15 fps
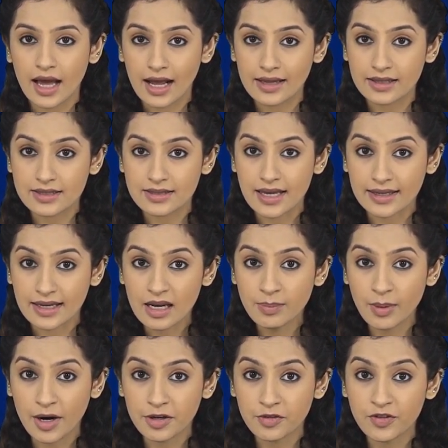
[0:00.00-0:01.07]
And the second
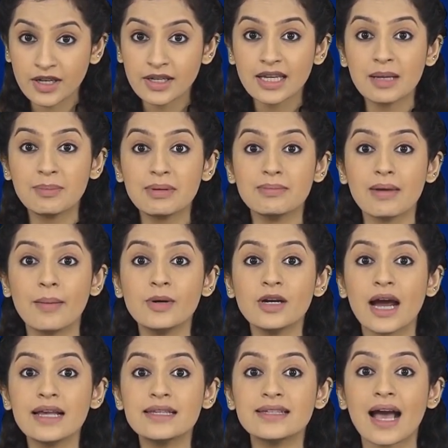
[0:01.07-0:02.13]
part of it can be
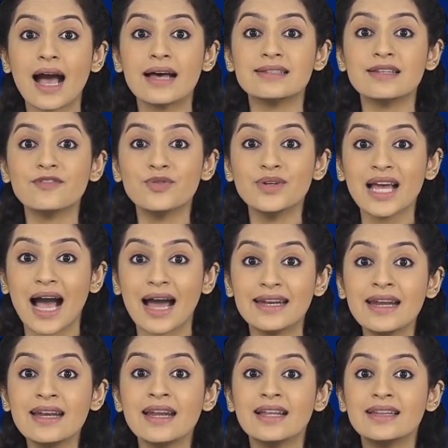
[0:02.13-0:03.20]
memorized as if we
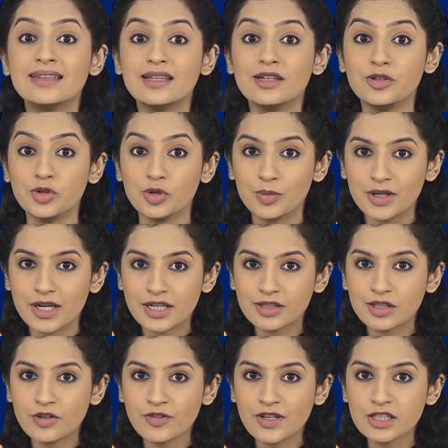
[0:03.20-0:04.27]
added the
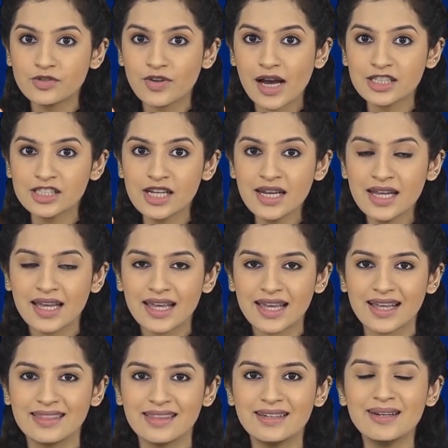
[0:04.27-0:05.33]
numerator of each fraction
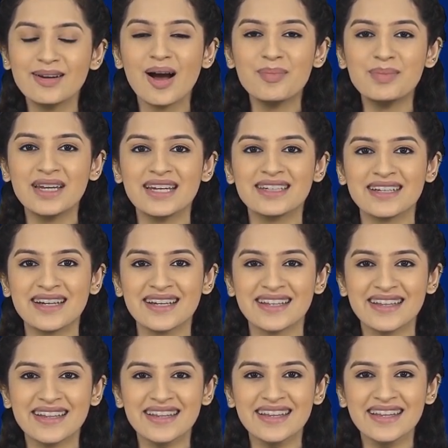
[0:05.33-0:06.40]
in the denominator.
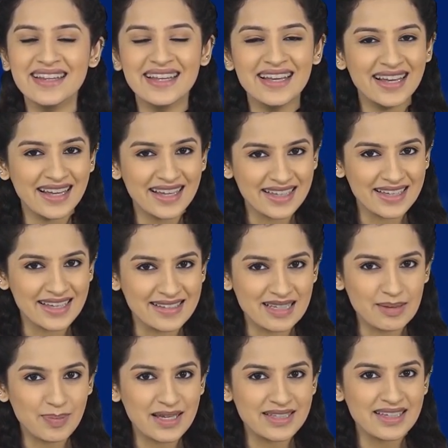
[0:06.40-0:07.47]

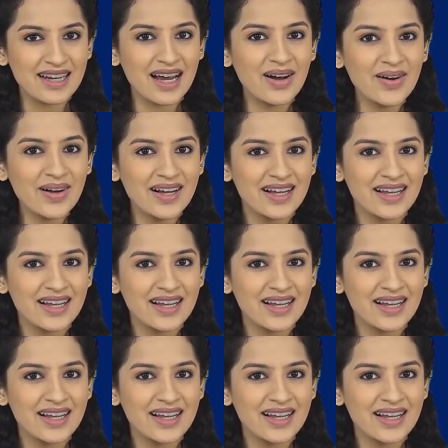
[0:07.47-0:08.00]
Easy peasy now?